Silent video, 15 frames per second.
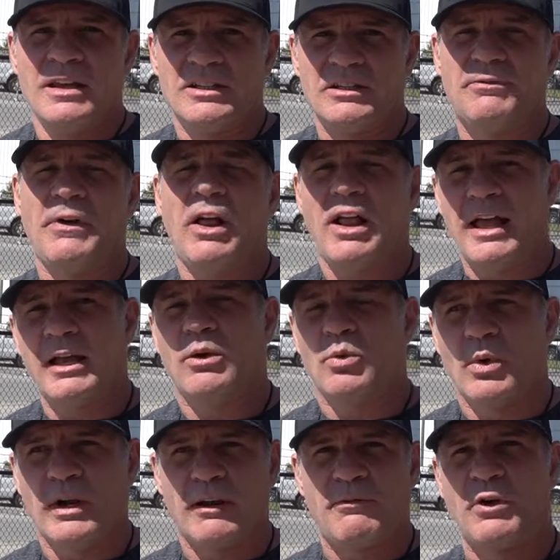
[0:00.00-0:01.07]
It felt like
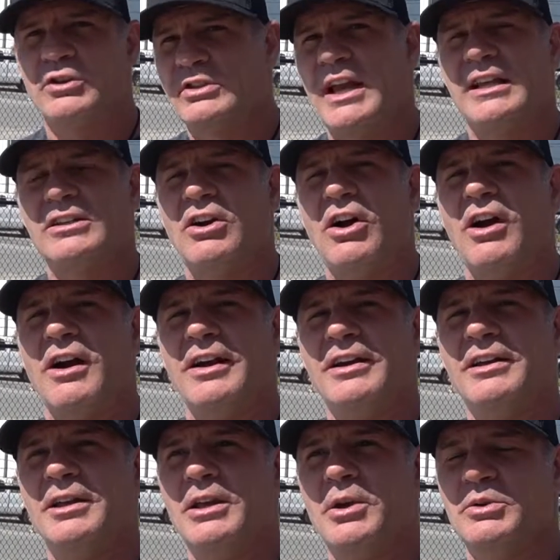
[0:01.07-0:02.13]
when I first got the car,
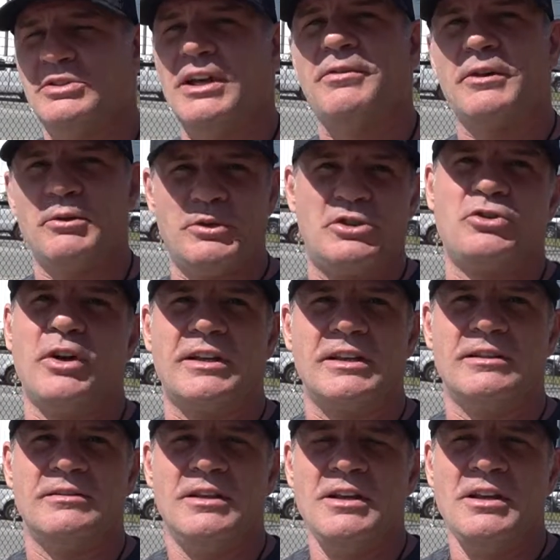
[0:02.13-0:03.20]
it was definitely restricted.
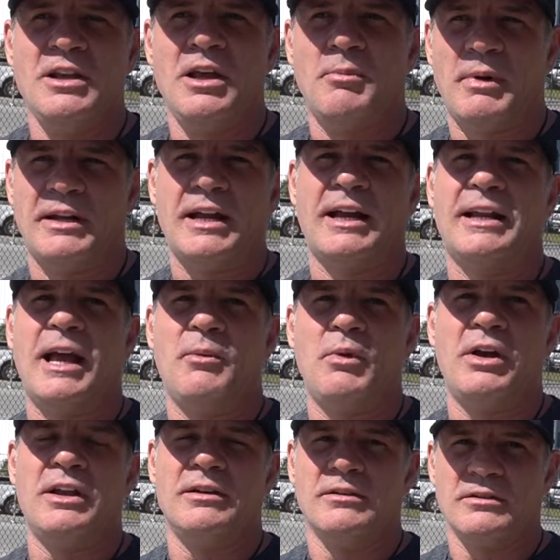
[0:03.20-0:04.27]
My
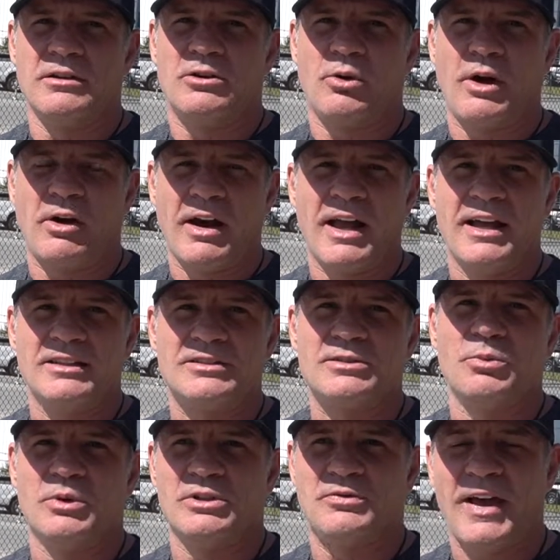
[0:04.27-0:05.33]
991 Carrera S
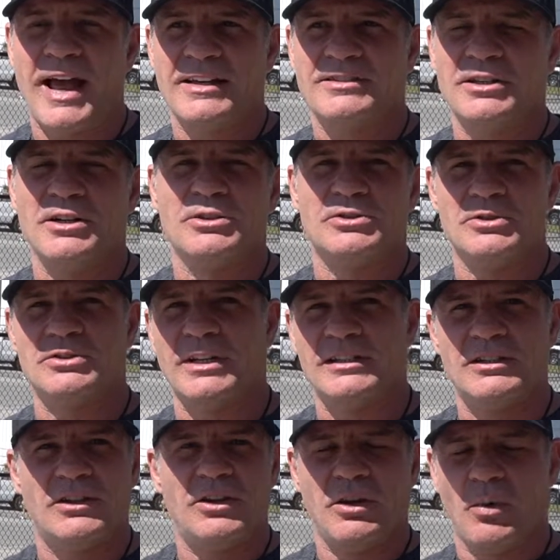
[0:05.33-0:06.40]
was faster. As soon as I
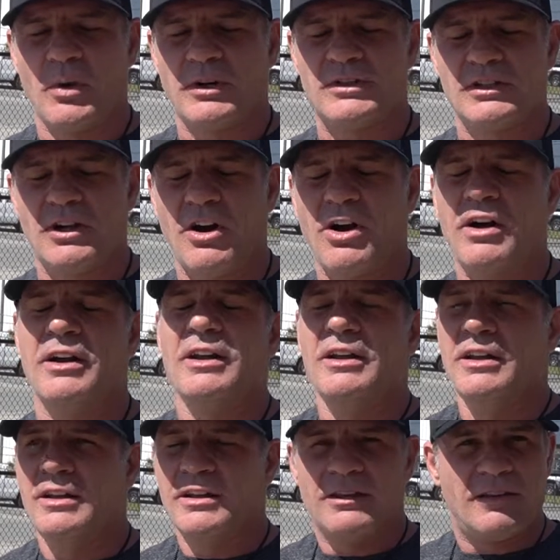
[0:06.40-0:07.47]
did the work to the
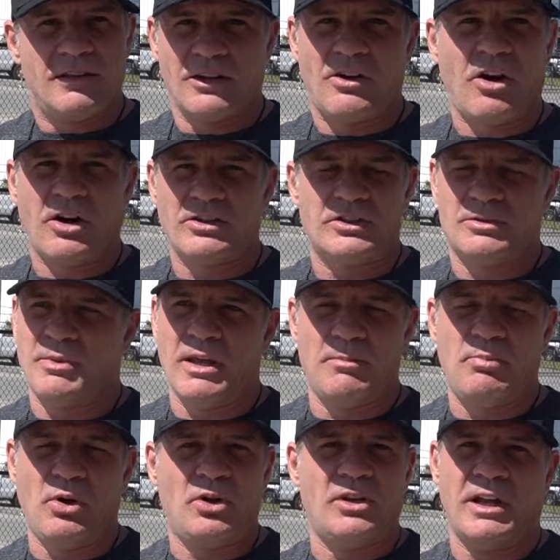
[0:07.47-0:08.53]
car just, it
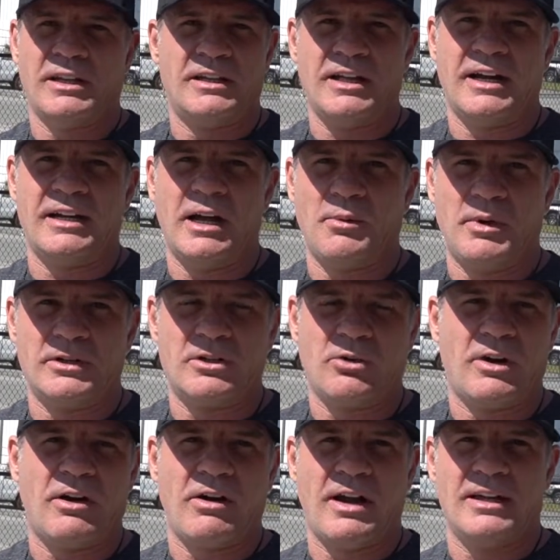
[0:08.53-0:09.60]
pulled on the 991
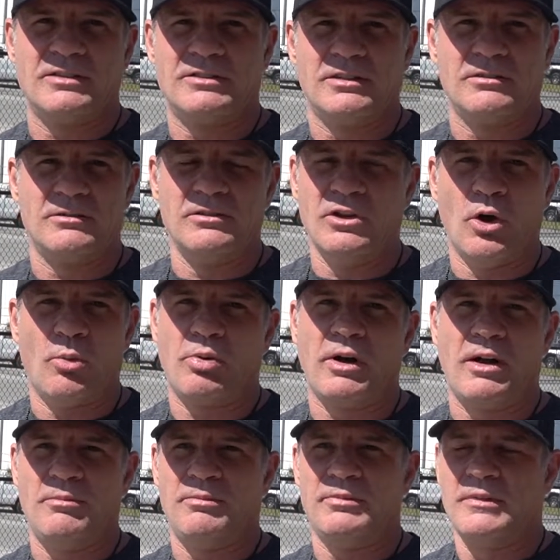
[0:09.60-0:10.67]
Carrera S, no
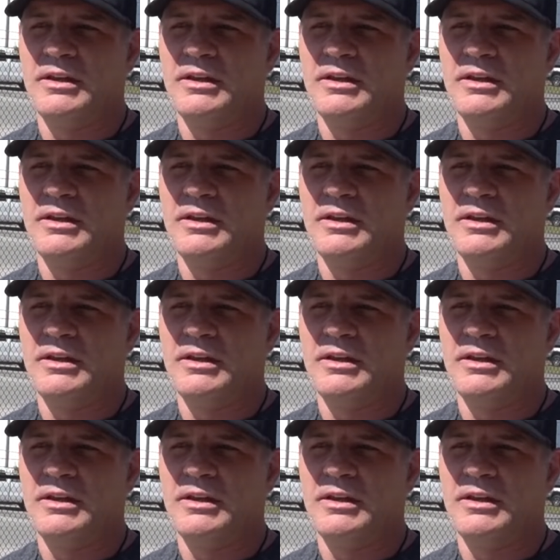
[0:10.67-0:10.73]
problem.